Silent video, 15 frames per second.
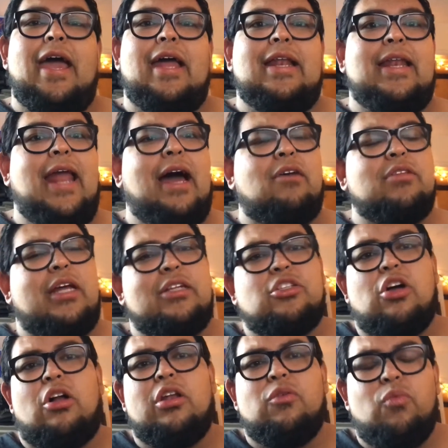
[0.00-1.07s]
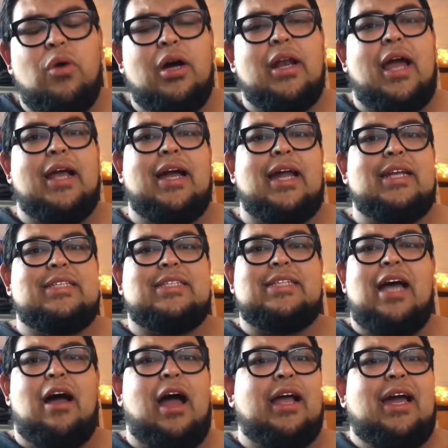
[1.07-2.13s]
Now that's all in one. I got an
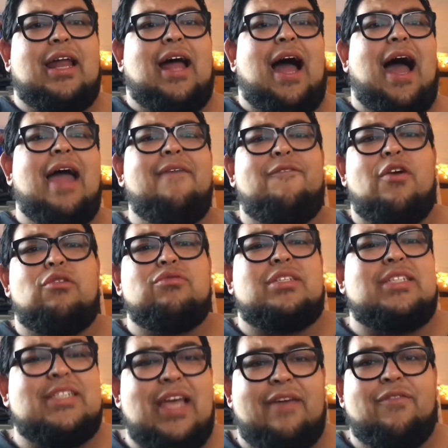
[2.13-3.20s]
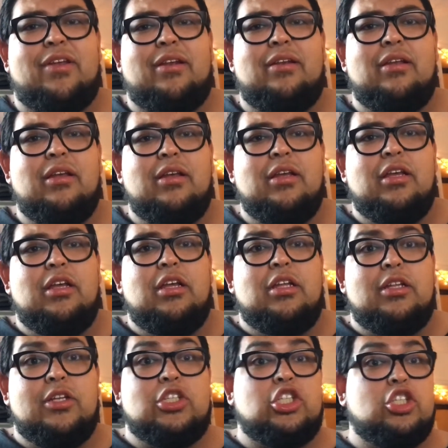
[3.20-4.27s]
iPhone 7.
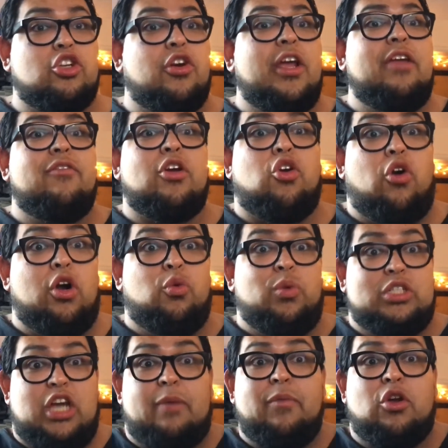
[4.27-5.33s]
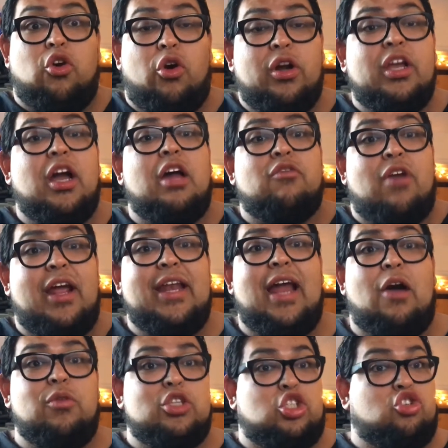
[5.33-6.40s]
The screen recording, which I'm recording on right
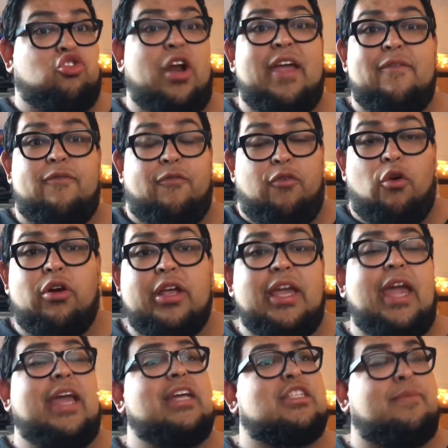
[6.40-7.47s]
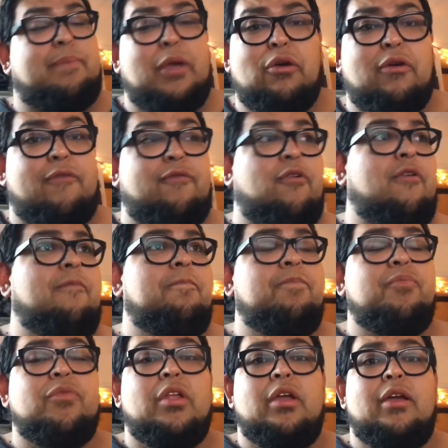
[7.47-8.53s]
now, is great. 4K, it's beautiful.
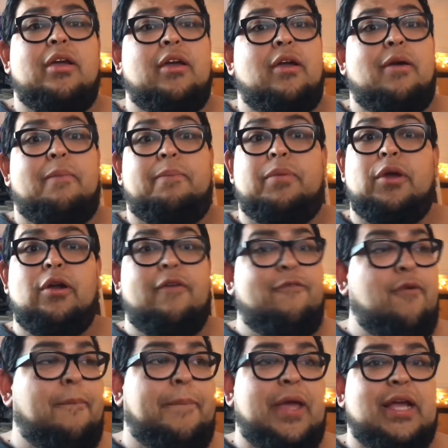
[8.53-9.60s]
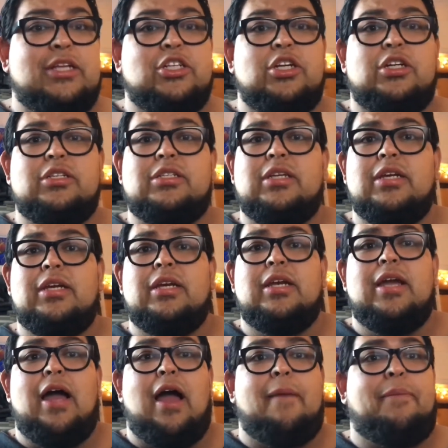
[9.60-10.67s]
Beautiful pictures.
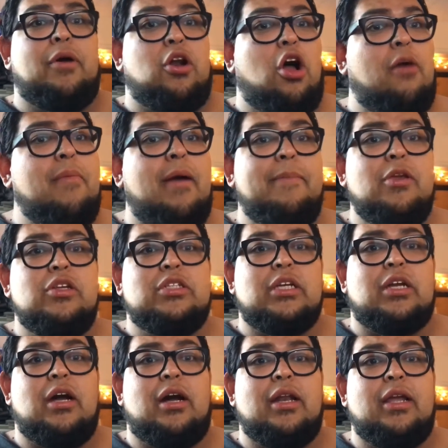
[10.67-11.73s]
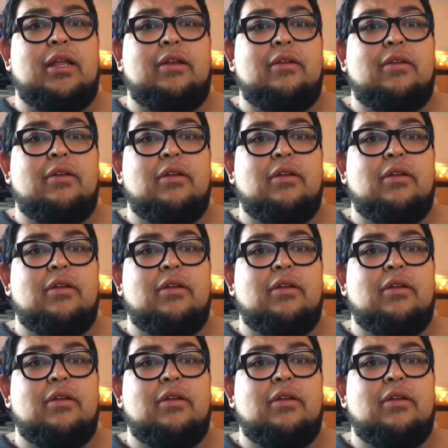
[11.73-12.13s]
I put all my music on it.